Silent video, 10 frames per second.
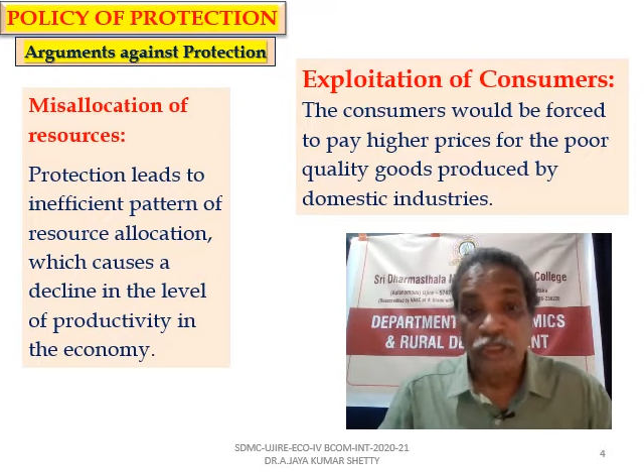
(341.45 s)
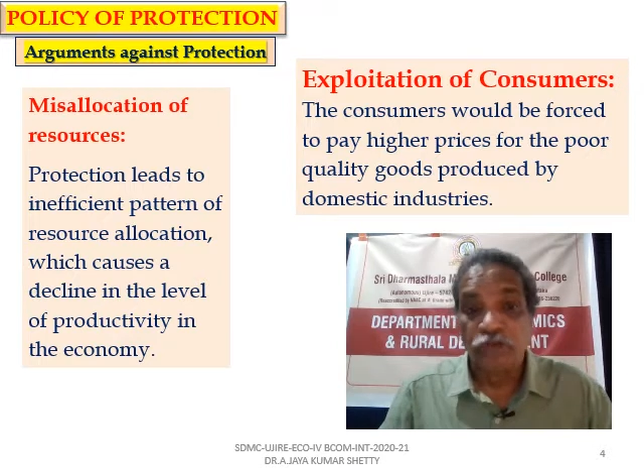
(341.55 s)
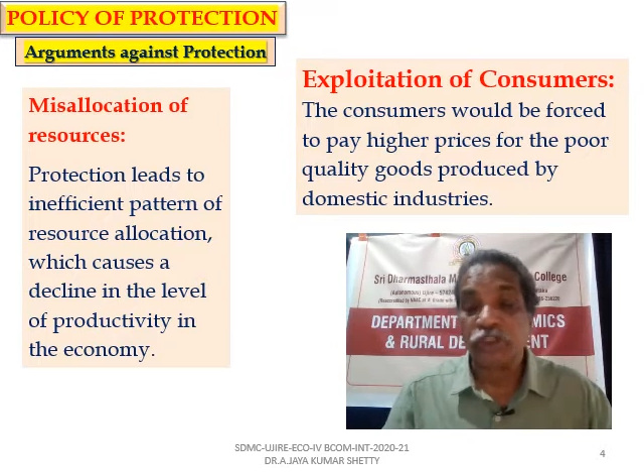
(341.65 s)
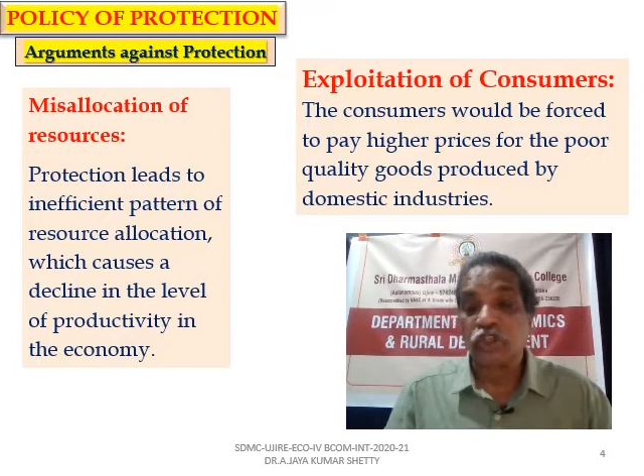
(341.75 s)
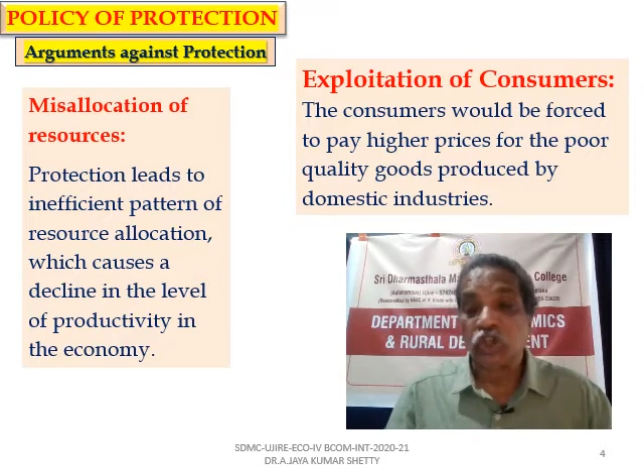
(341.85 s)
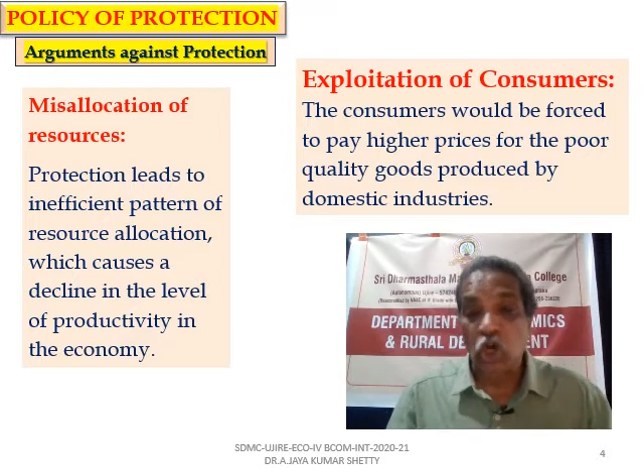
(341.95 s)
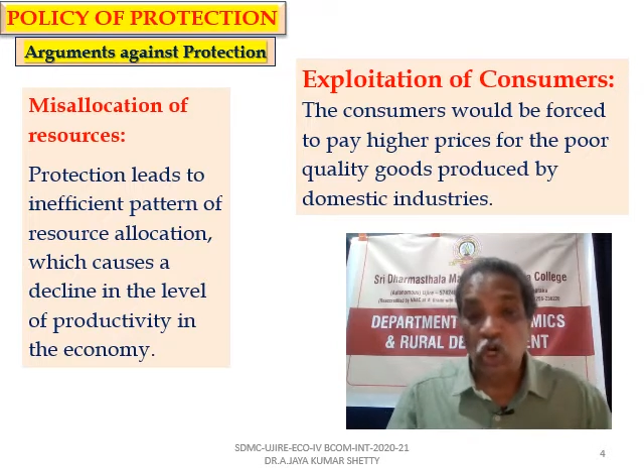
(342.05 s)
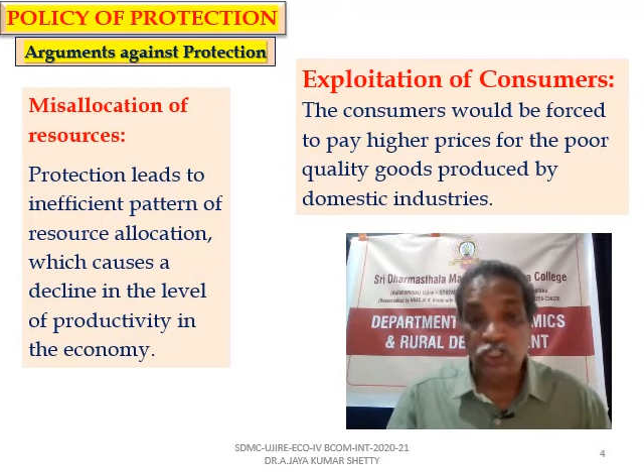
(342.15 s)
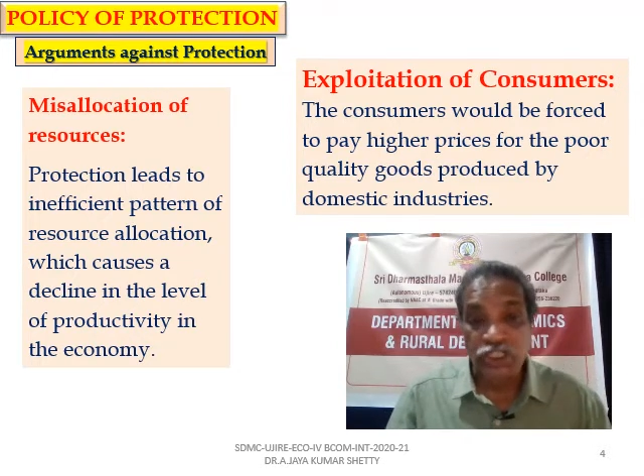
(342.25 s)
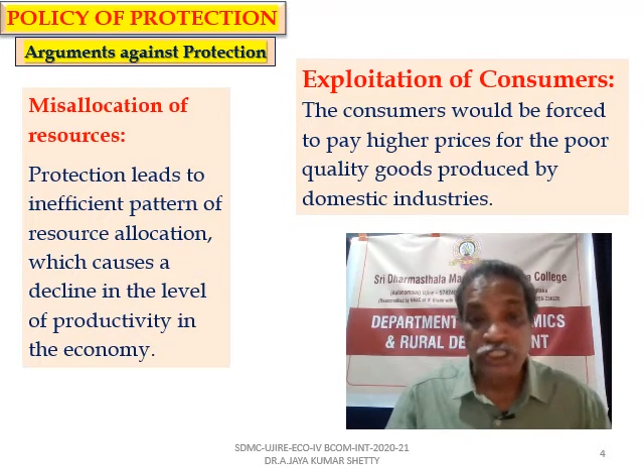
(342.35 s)
which
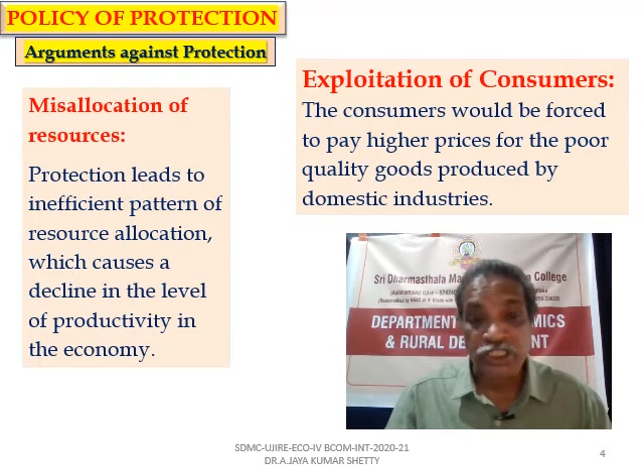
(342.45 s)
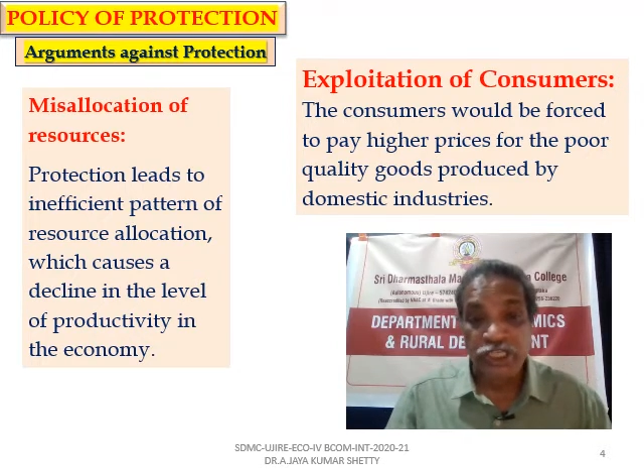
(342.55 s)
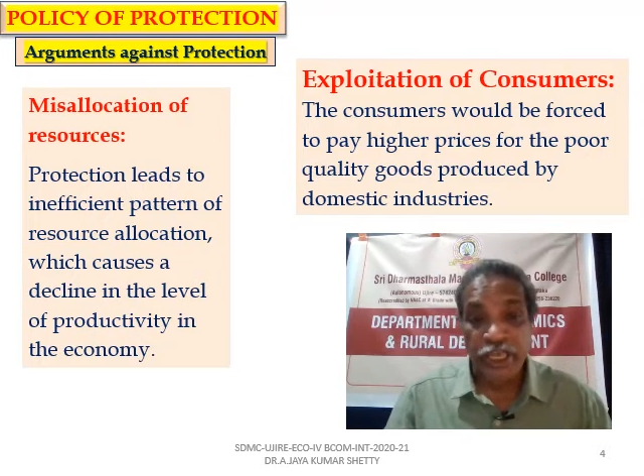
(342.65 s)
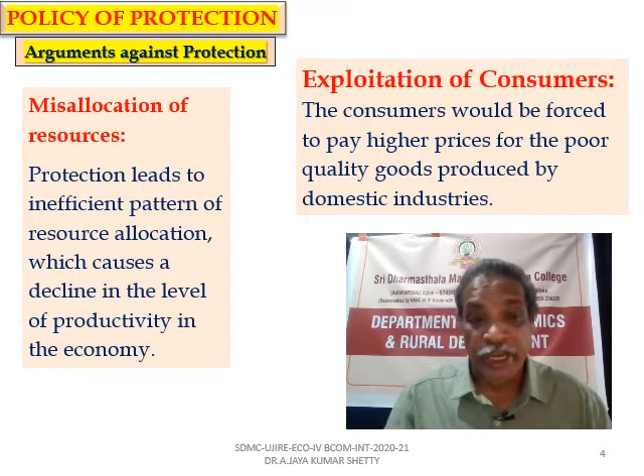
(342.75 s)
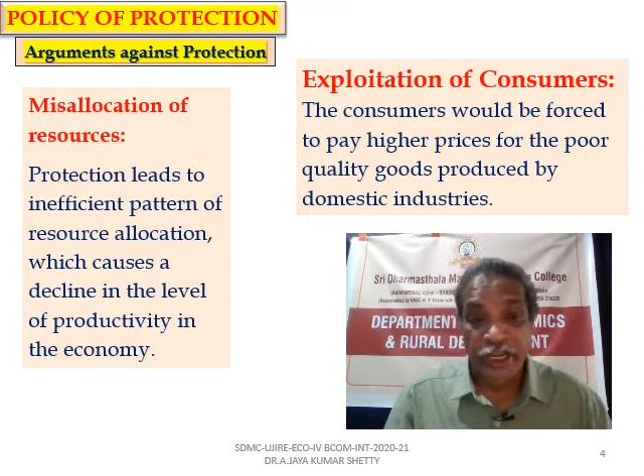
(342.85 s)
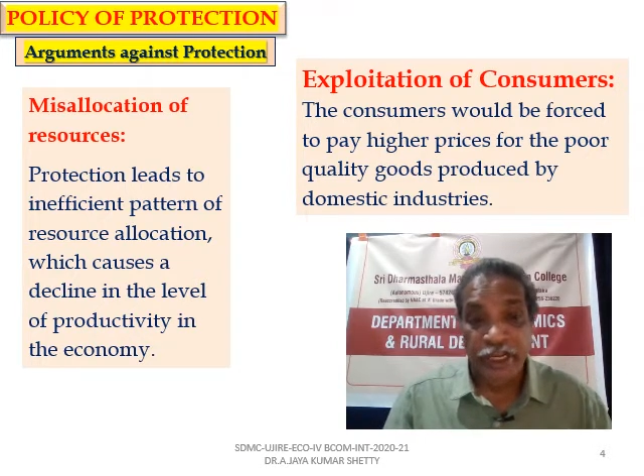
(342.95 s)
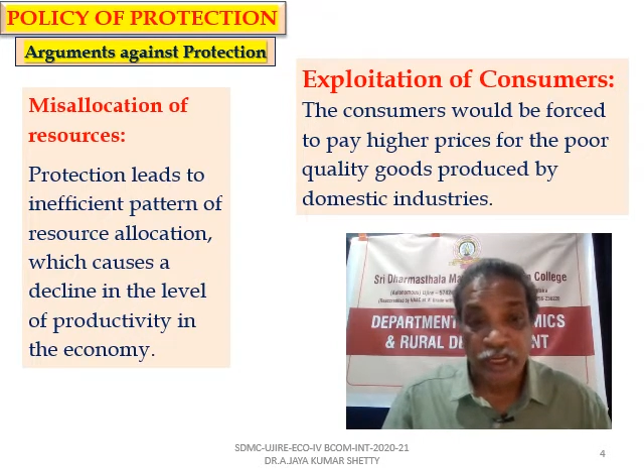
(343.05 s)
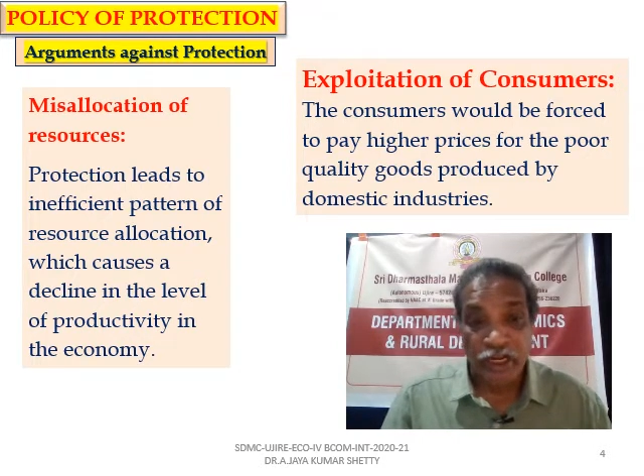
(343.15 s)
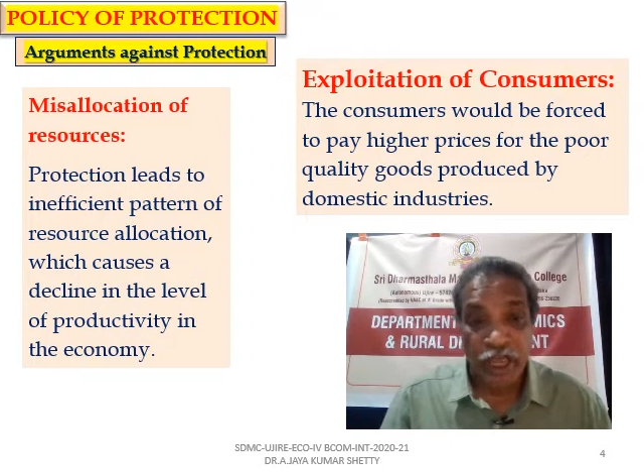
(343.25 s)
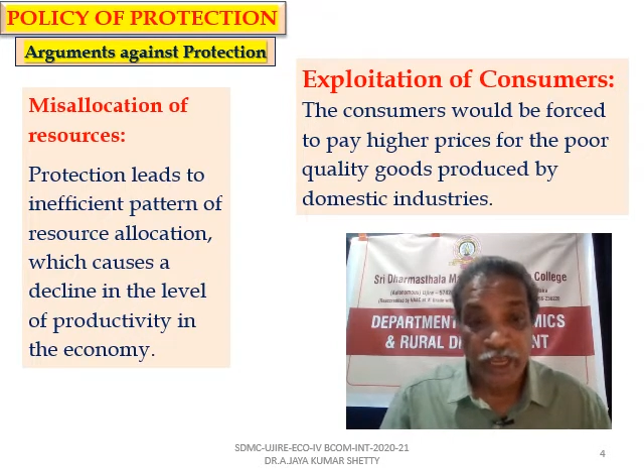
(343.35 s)
causes a
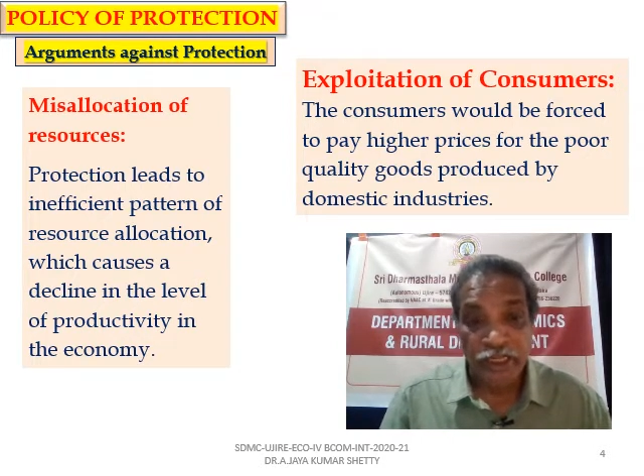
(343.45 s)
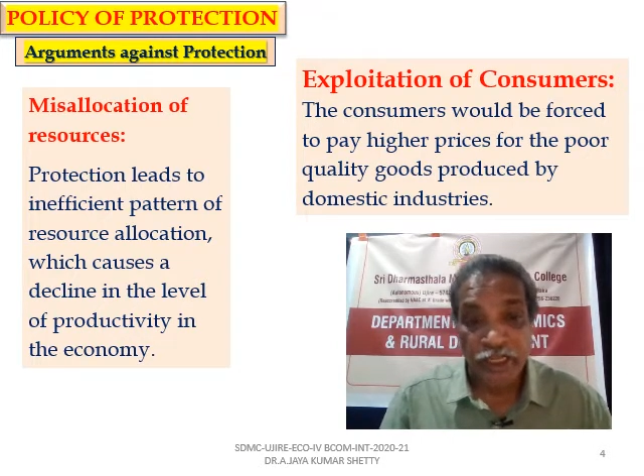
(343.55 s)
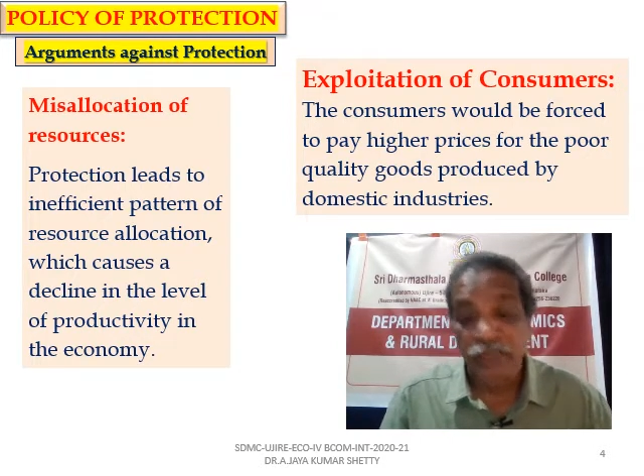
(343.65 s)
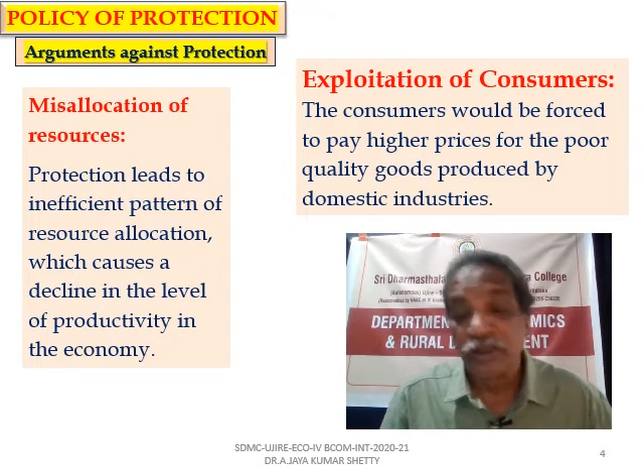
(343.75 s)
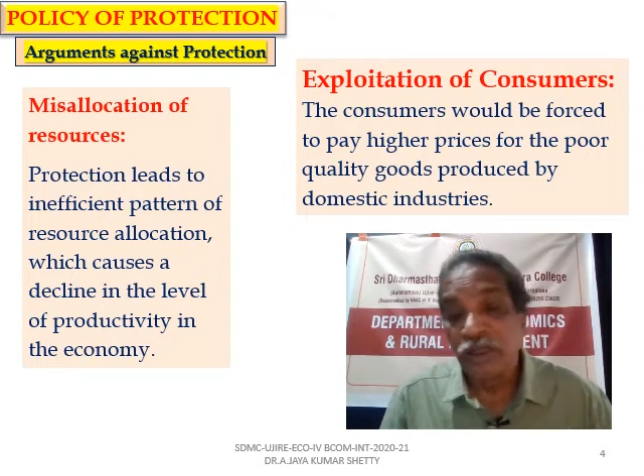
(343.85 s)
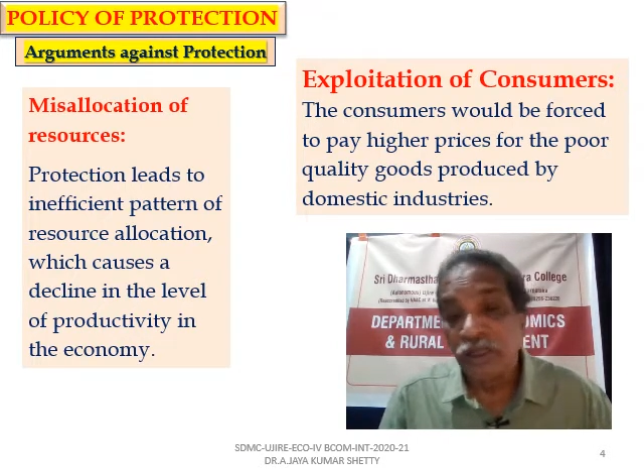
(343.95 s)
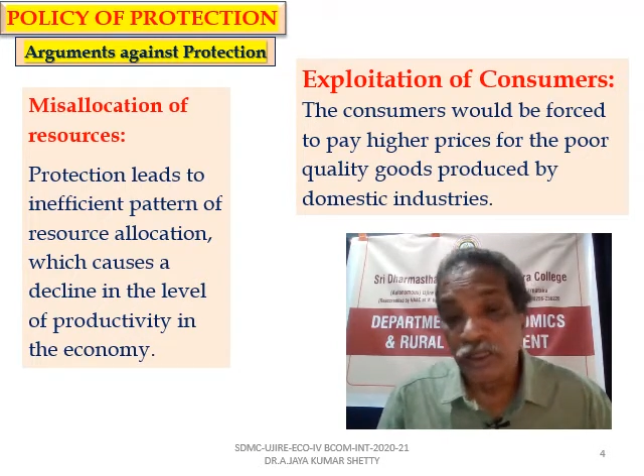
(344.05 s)
decline in